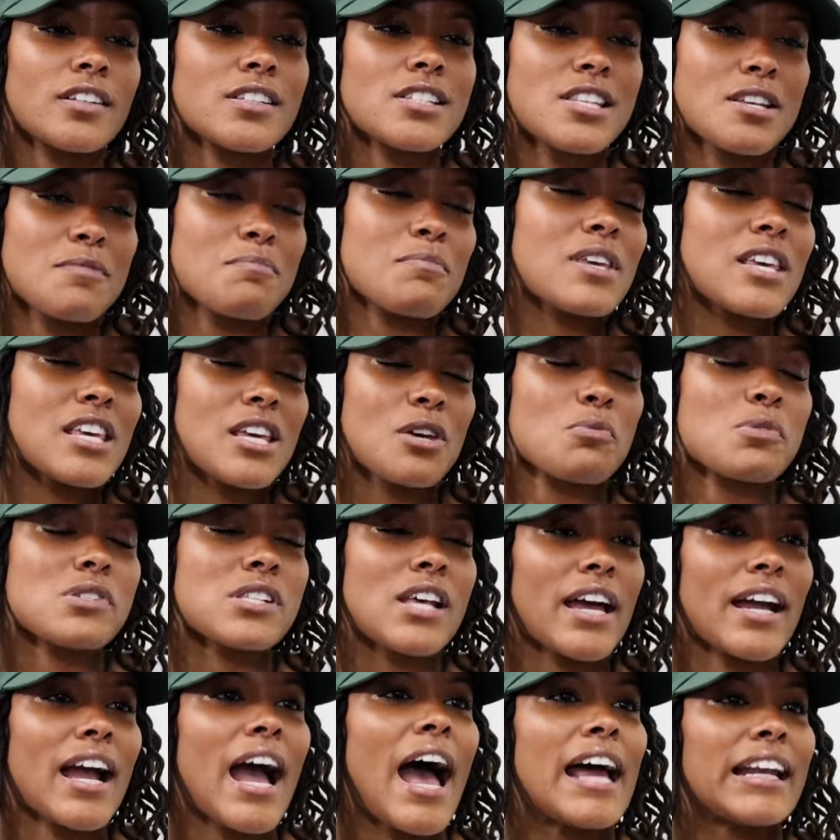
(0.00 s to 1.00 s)
to me, it was
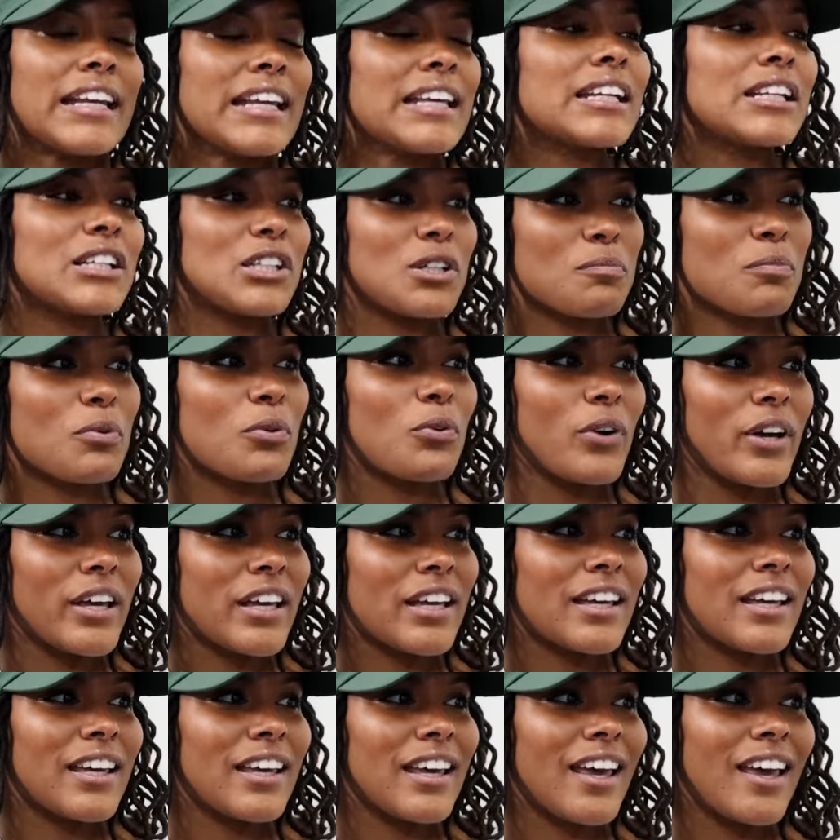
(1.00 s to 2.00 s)
like I needed a boy,
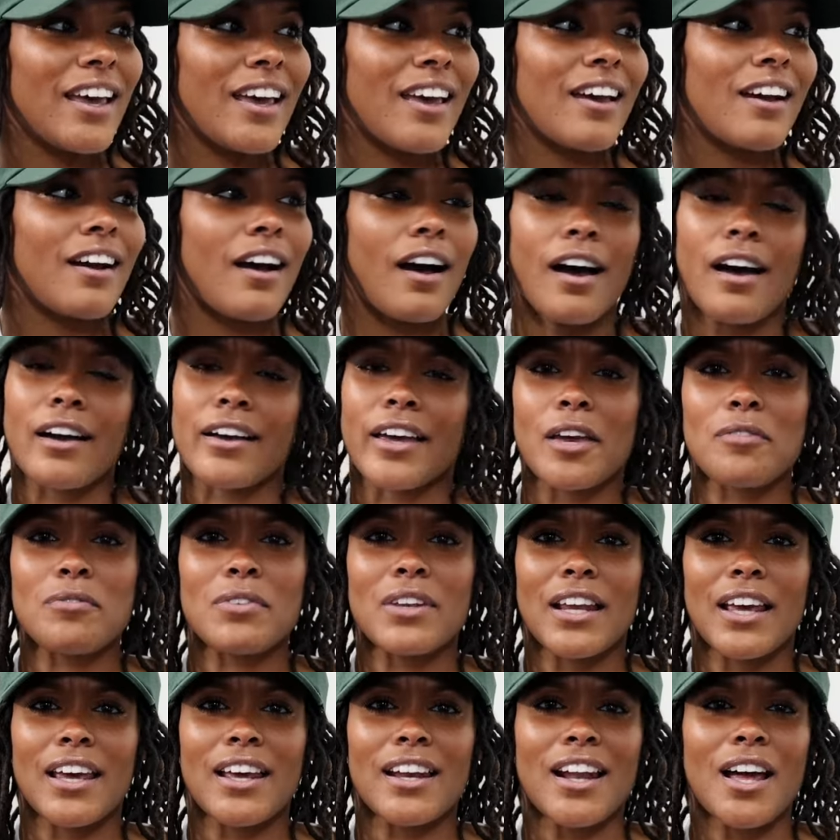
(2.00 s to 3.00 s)
and God gave me
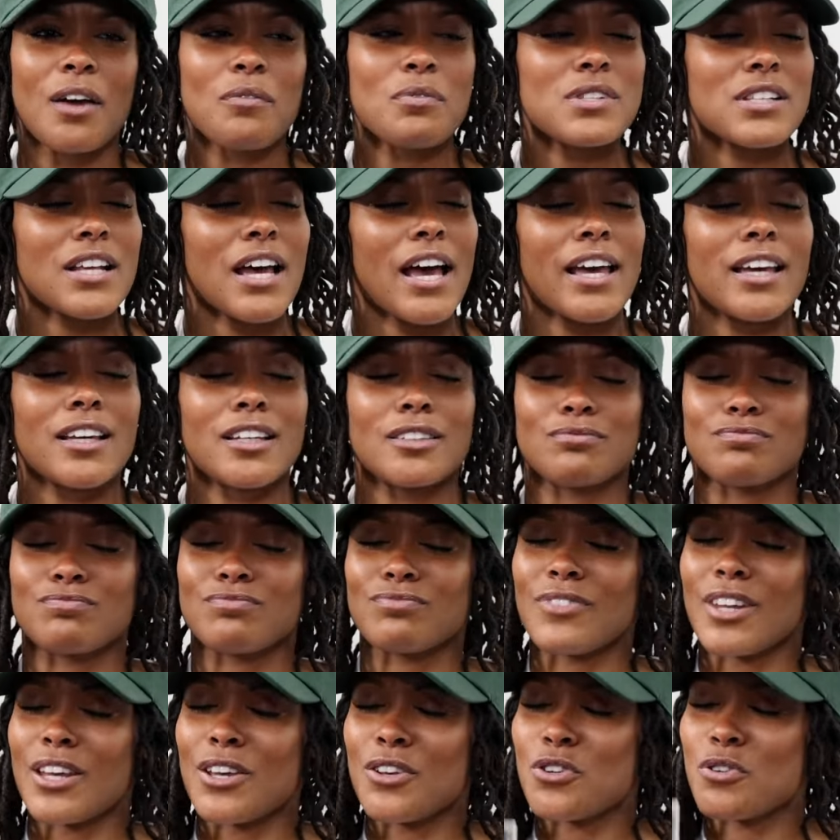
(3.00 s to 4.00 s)
that. And I was like,
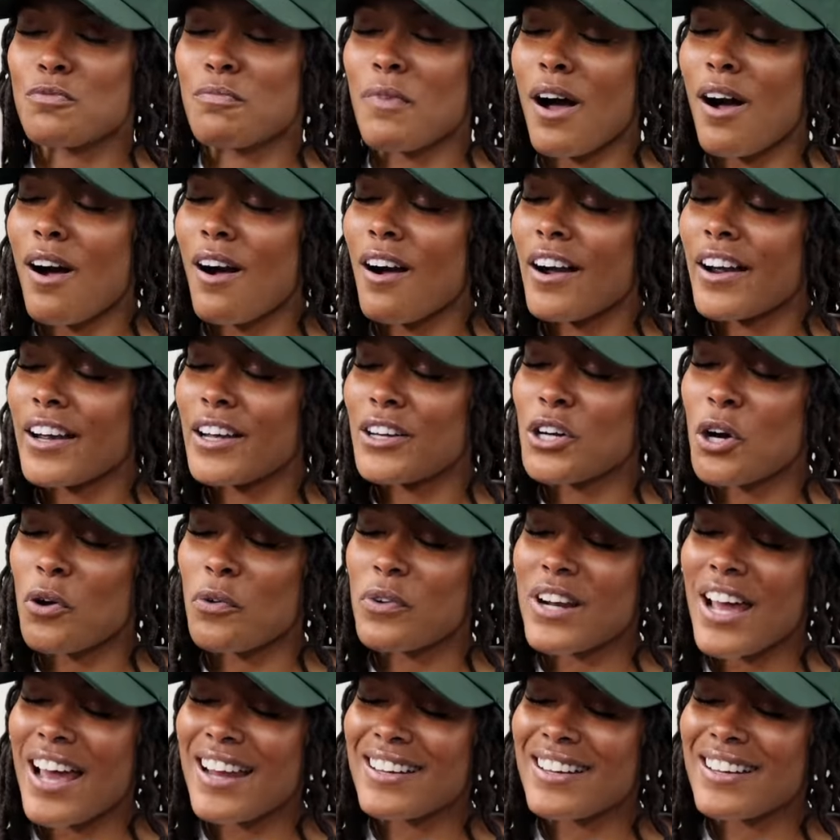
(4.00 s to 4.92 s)
He knew my heart. He know what I